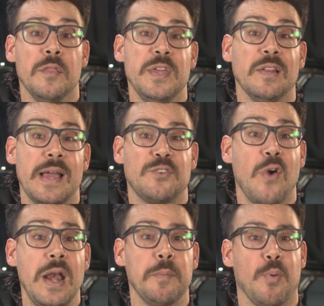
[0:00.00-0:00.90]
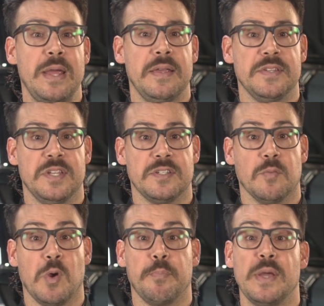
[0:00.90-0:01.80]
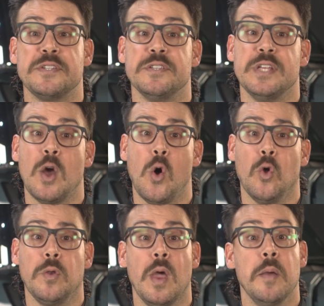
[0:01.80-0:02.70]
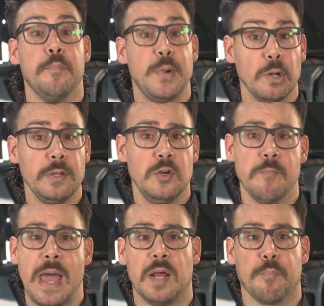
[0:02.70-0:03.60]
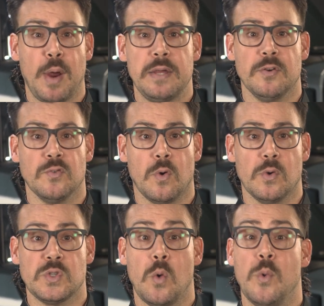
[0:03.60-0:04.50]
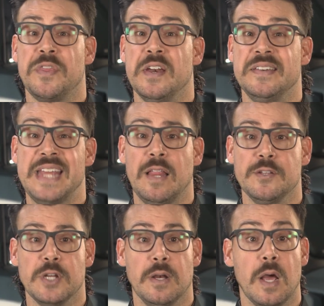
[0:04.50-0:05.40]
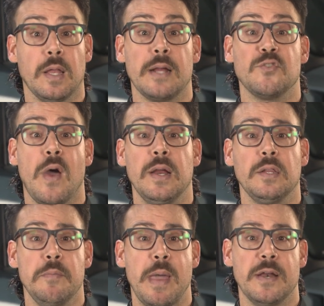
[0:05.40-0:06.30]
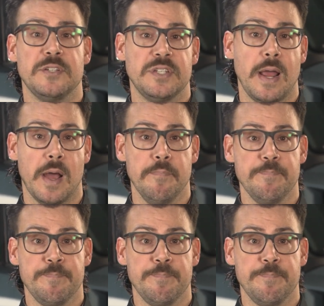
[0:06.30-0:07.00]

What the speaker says: The electronic braking system replaces the old, purely pneumatic brake controls with an intelligent, electronically managed setup.